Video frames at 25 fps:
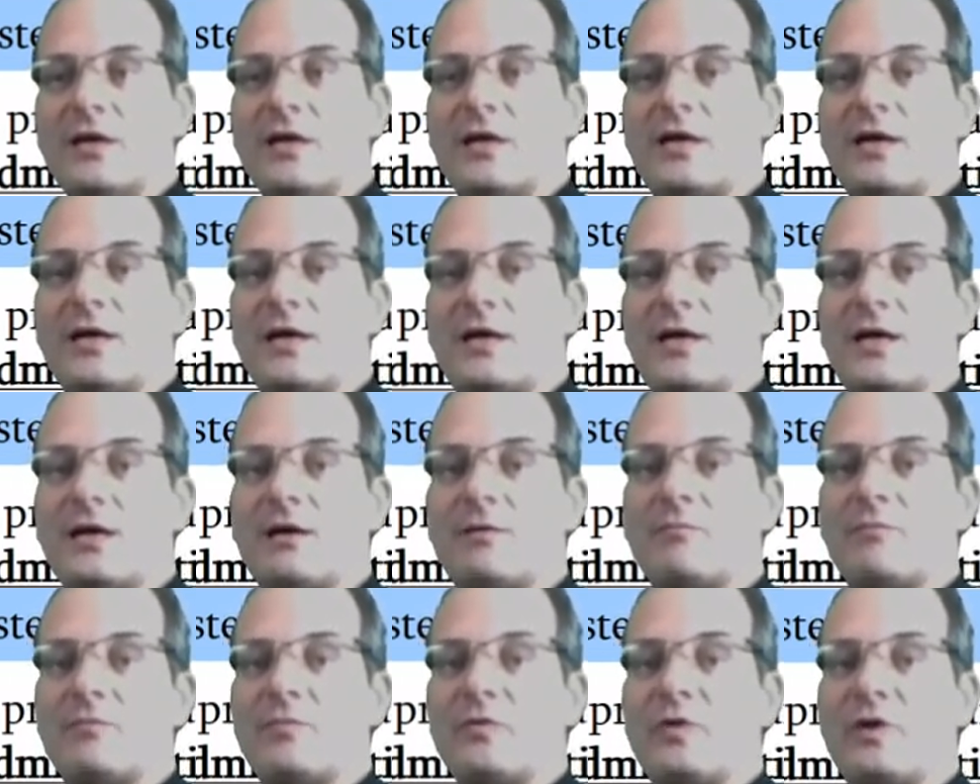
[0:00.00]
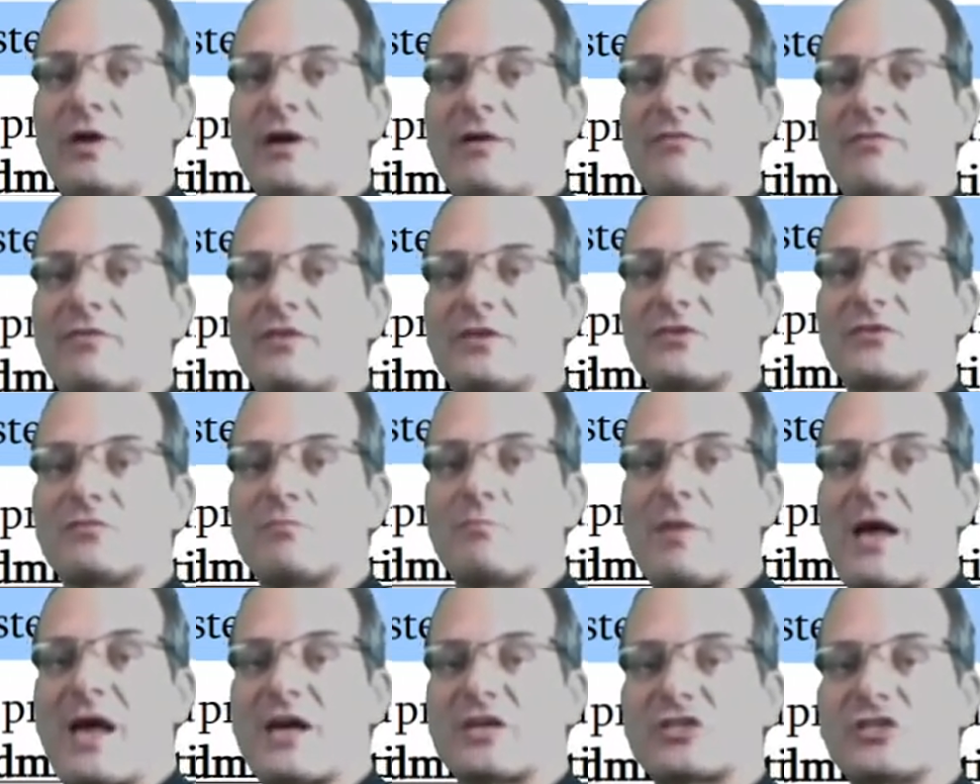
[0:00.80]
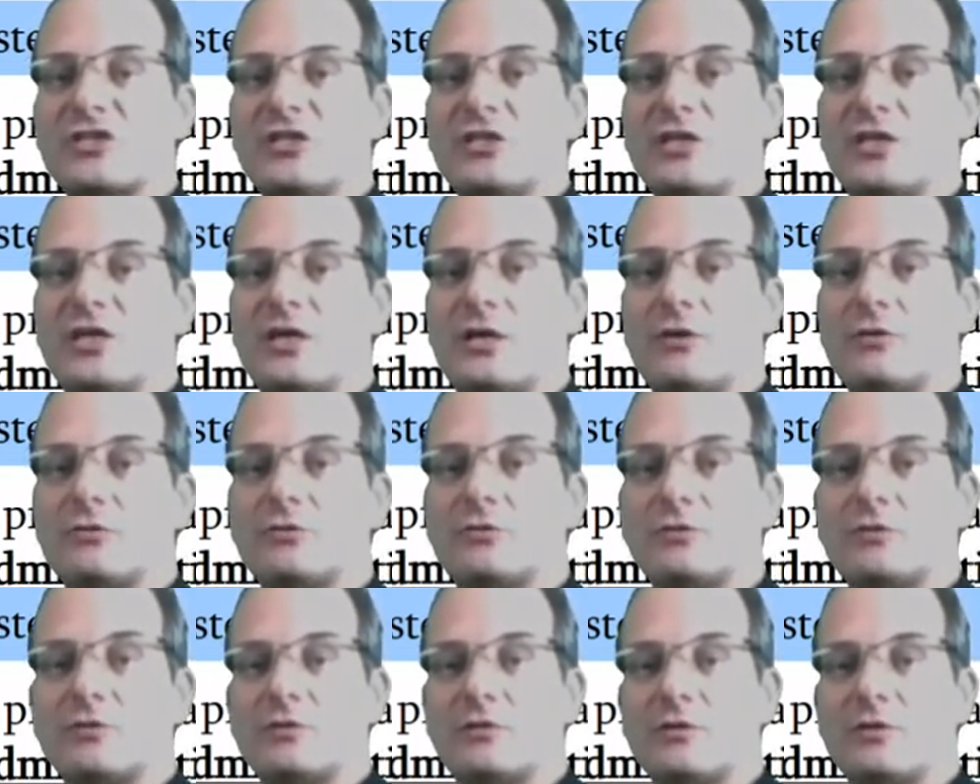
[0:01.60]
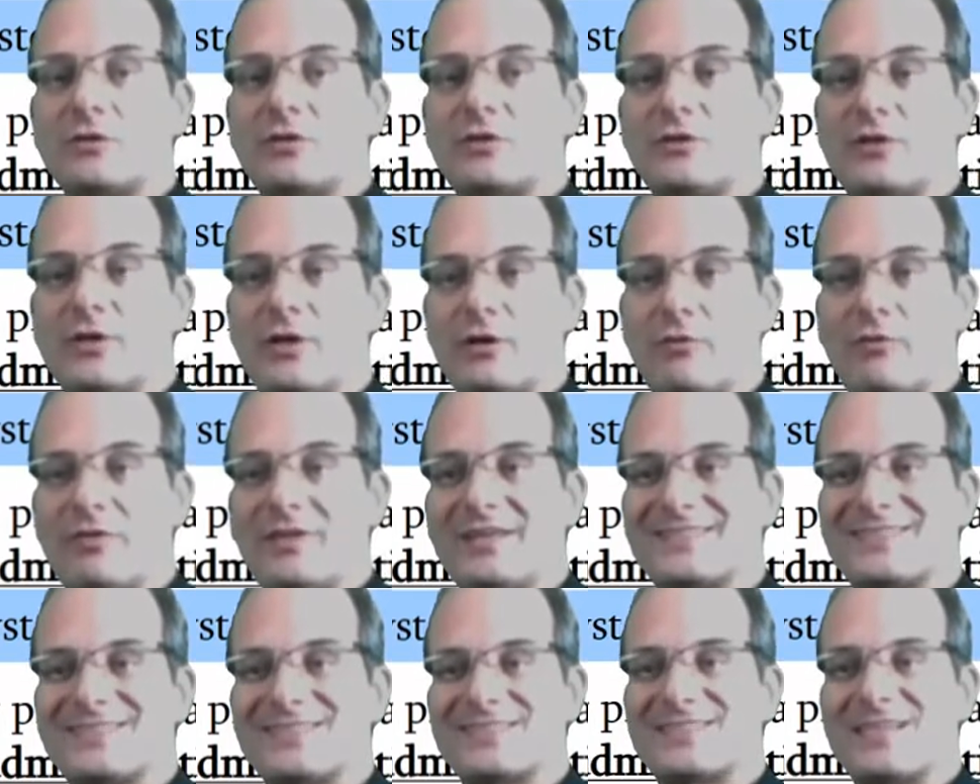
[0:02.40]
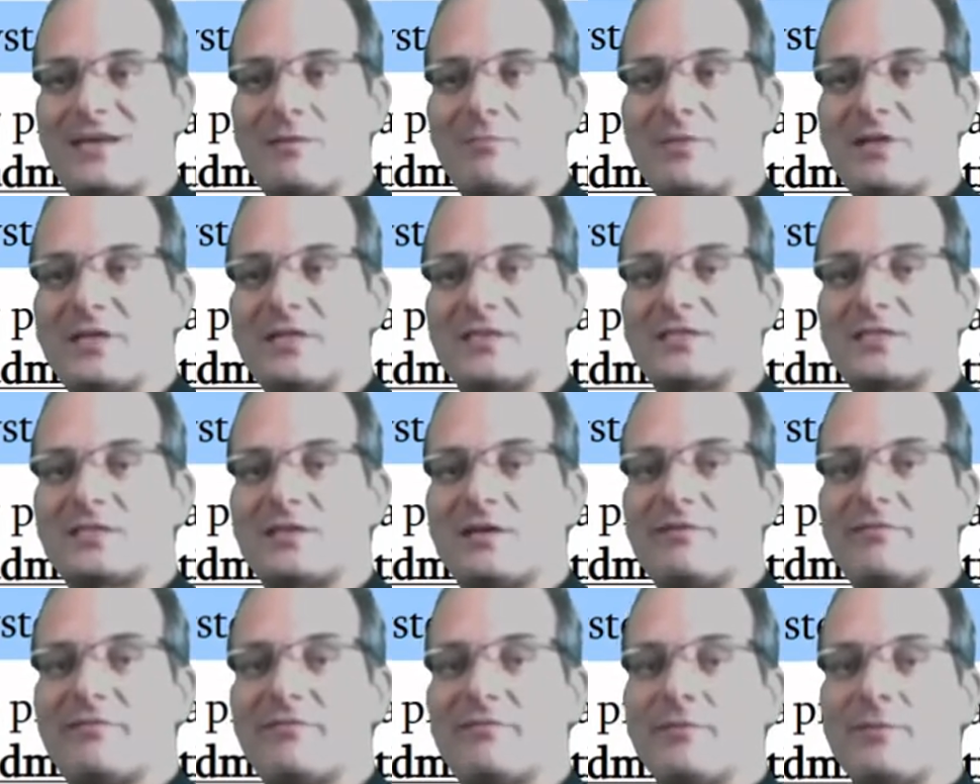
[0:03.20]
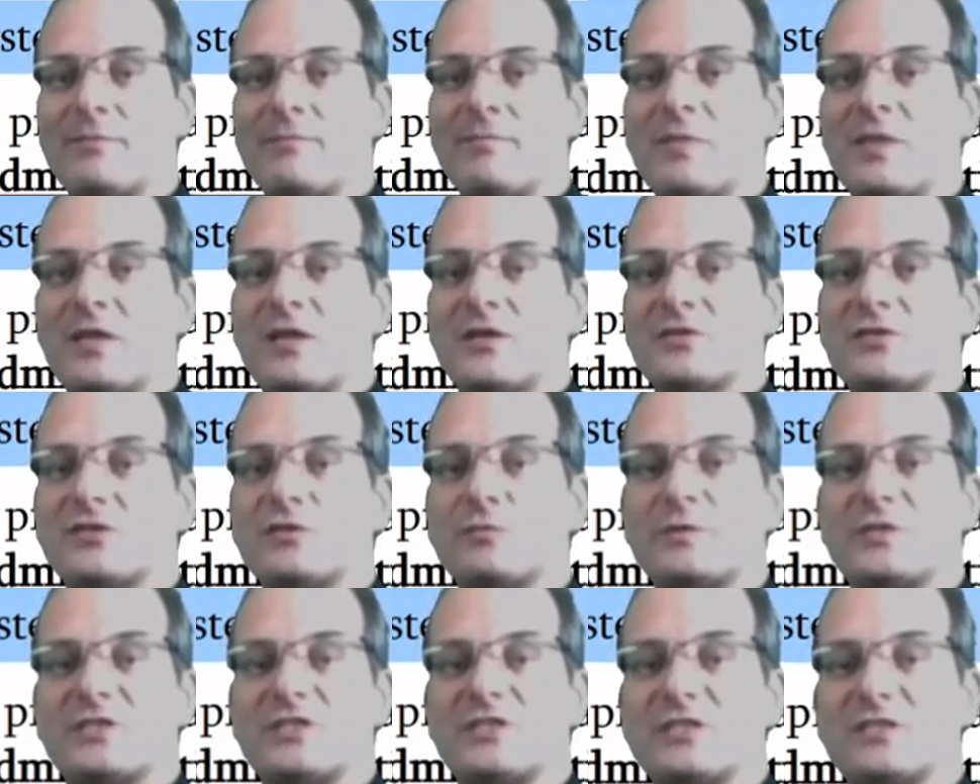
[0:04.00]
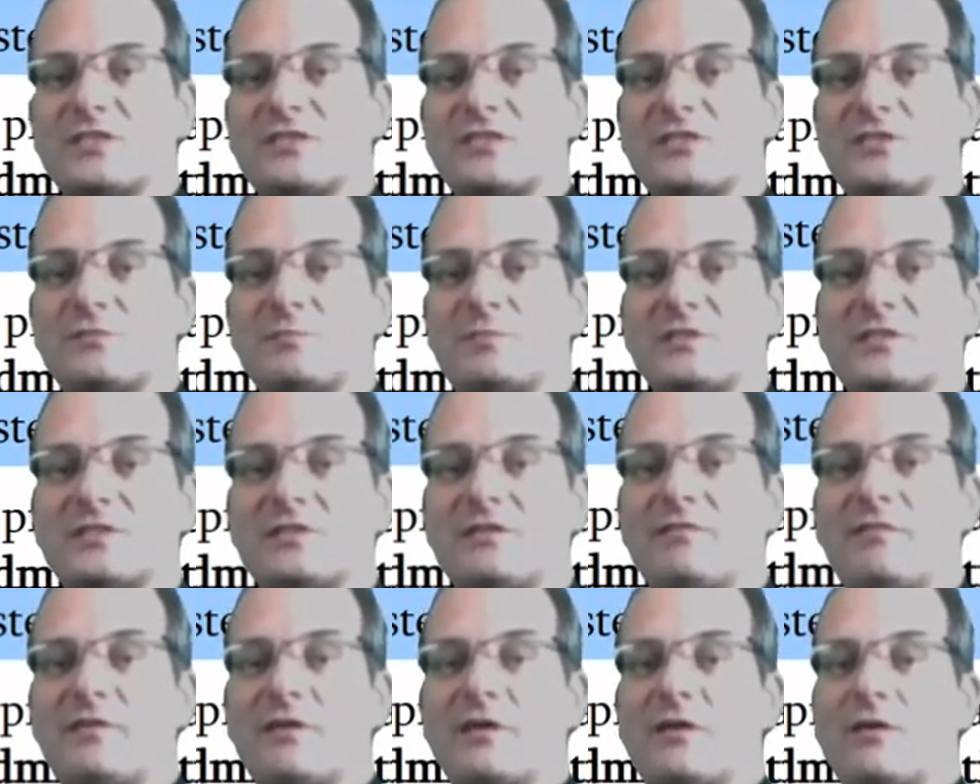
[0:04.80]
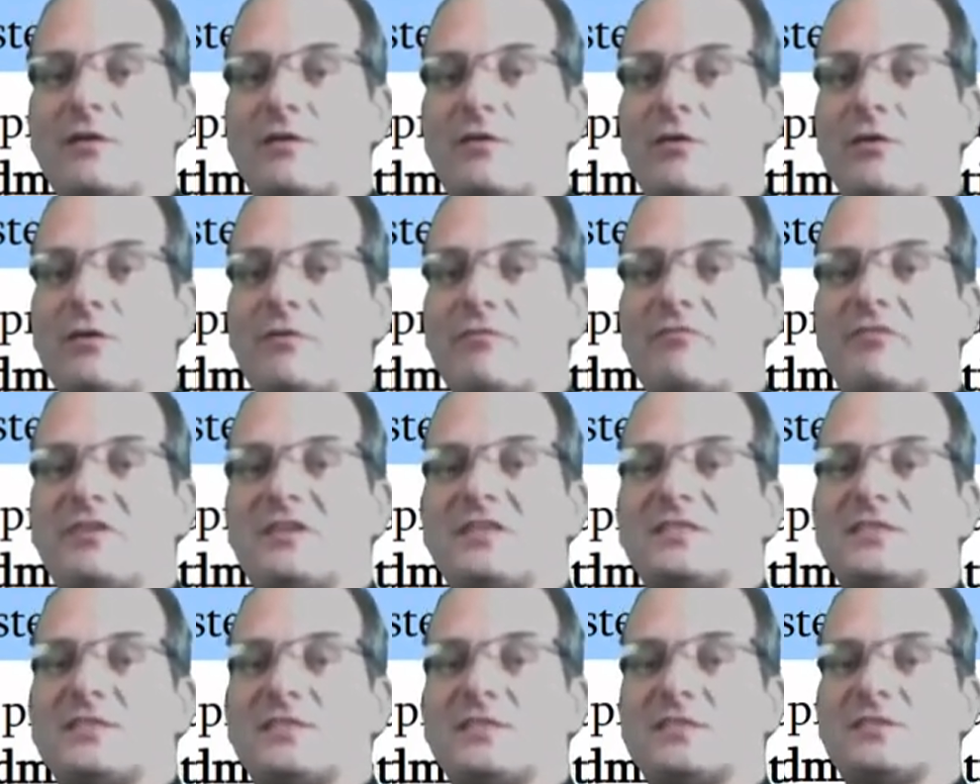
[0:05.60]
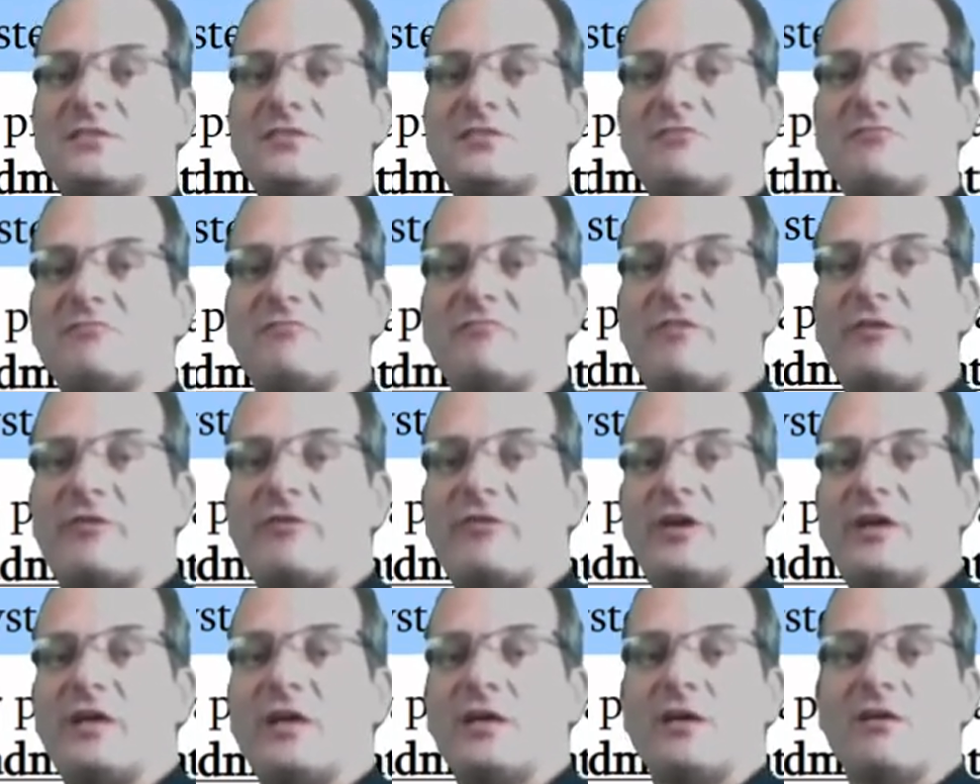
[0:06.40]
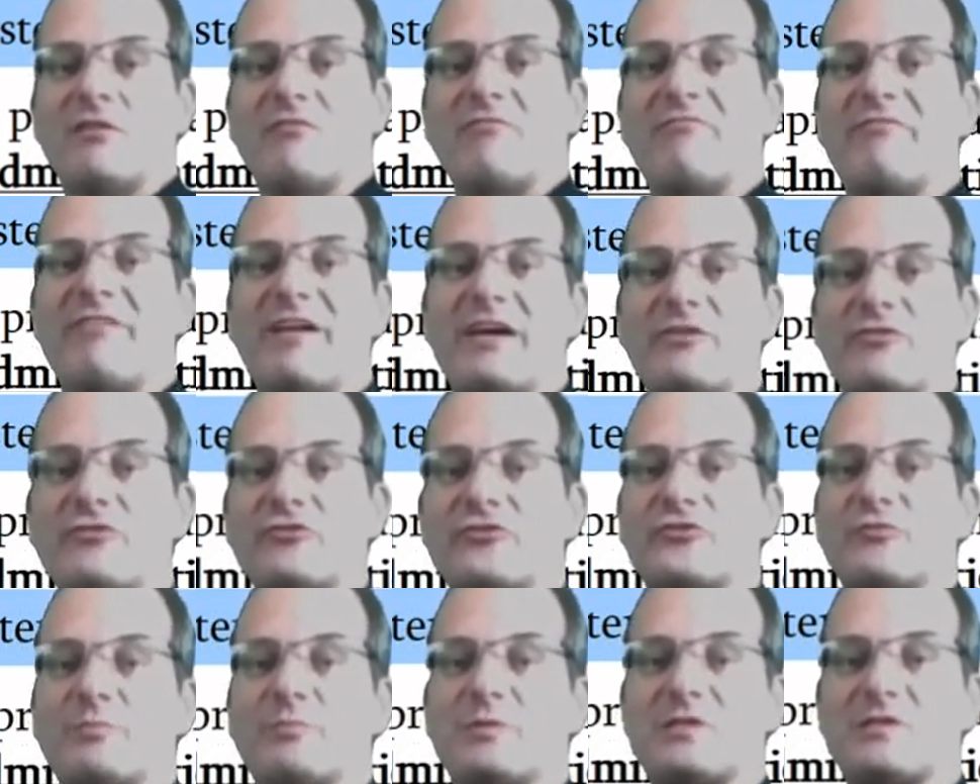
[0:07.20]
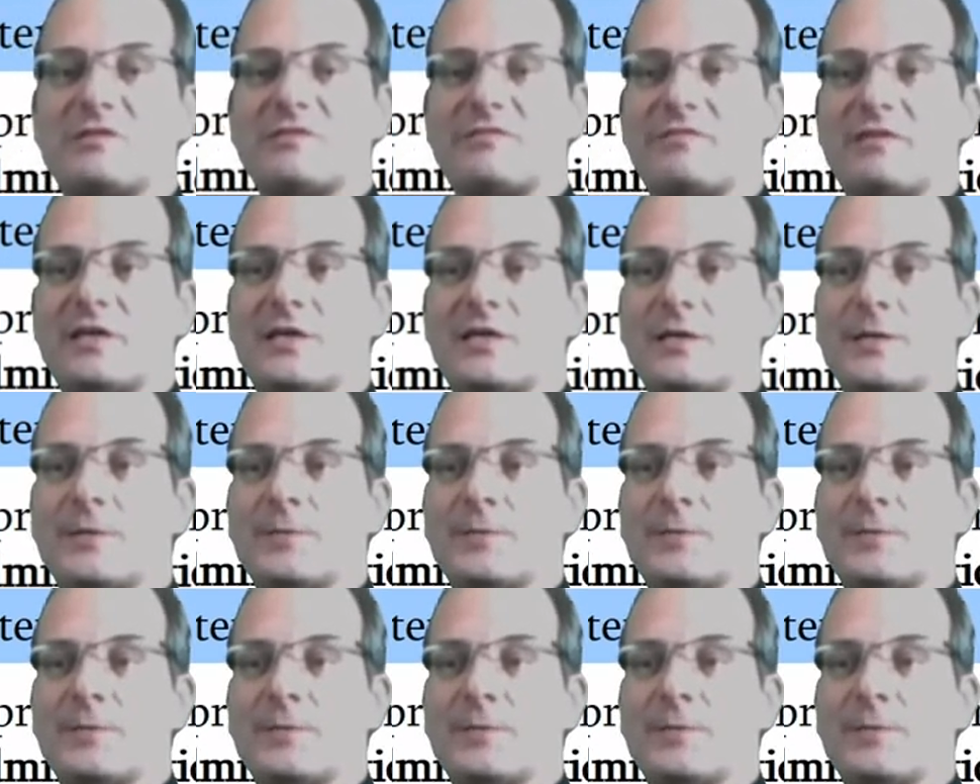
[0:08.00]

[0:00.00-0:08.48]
You have this machine code, you know, this assembly stuff, so which is specific. All of this is very vendor specific.